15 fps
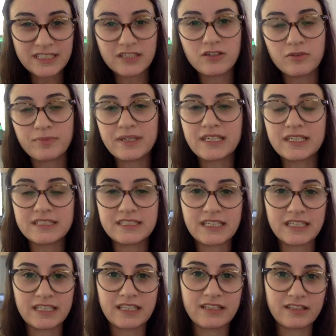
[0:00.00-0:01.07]
here because
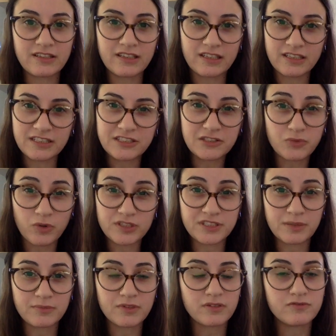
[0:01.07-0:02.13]
this is where
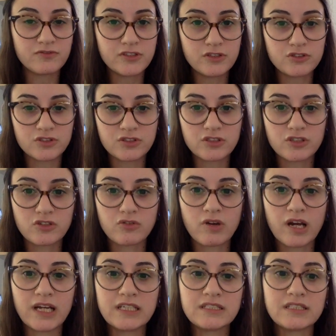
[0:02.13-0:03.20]
some confusion could
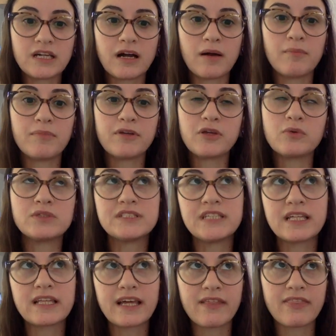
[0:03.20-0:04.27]
arise, but you would
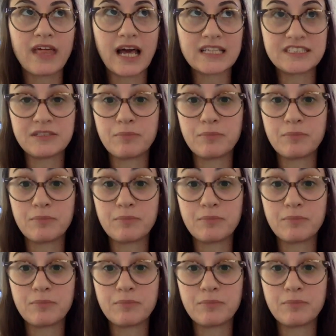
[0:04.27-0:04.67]
say like that's